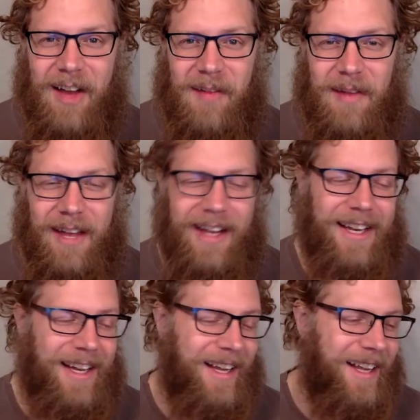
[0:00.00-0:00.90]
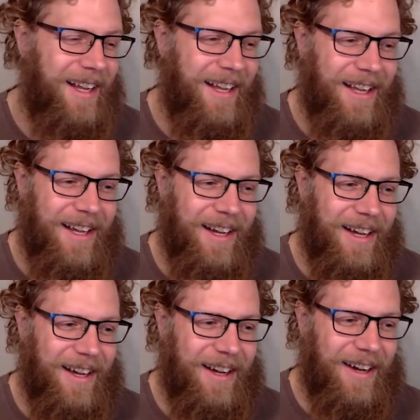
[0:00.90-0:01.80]
Man,
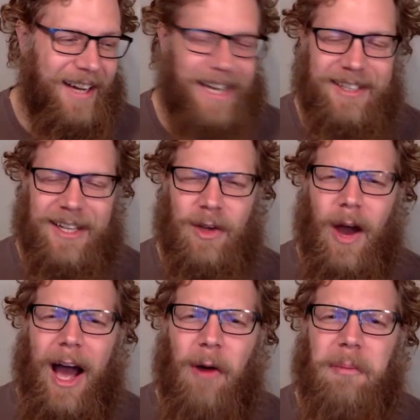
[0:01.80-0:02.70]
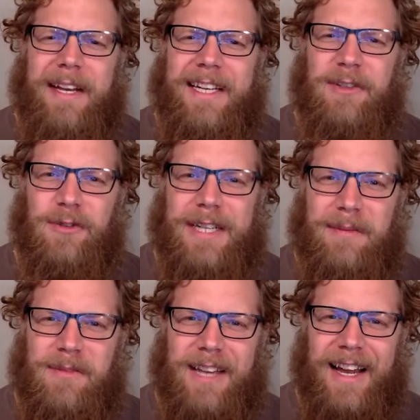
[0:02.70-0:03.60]
I can't tell you how many
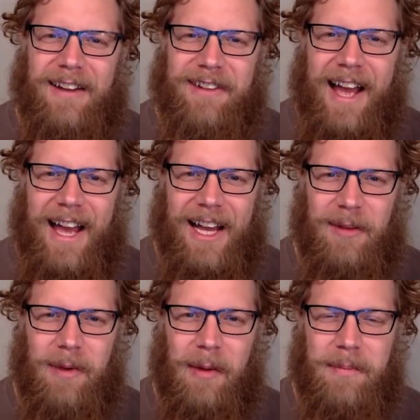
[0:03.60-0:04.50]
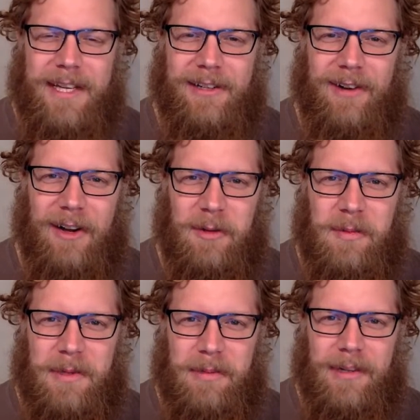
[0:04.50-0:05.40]
dreams I have had about being around
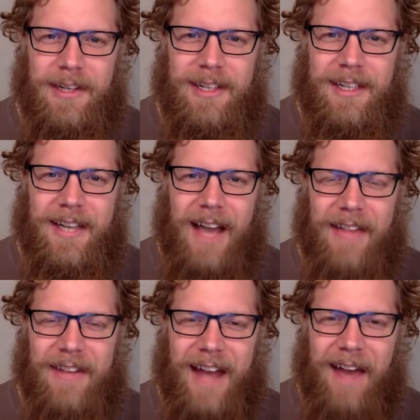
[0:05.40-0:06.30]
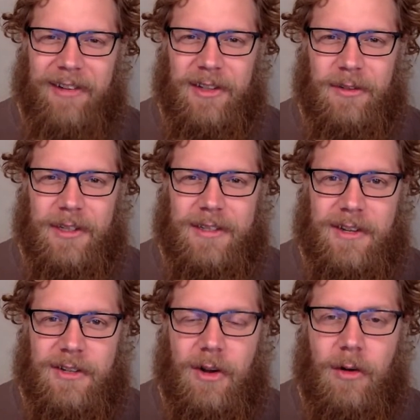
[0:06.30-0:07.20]
people and then having the
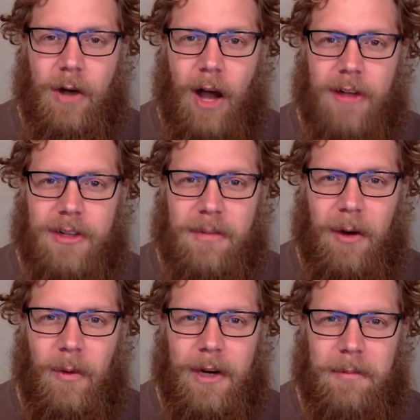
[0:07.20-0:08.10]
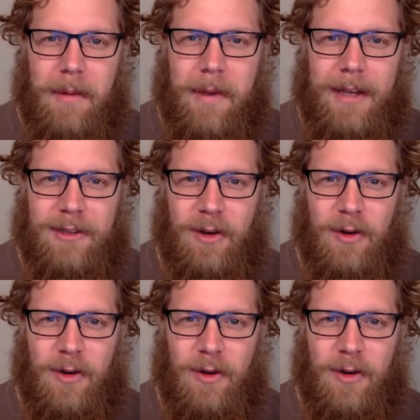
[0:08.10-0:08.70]
realization, oh gosh, I'm not wearing my mask.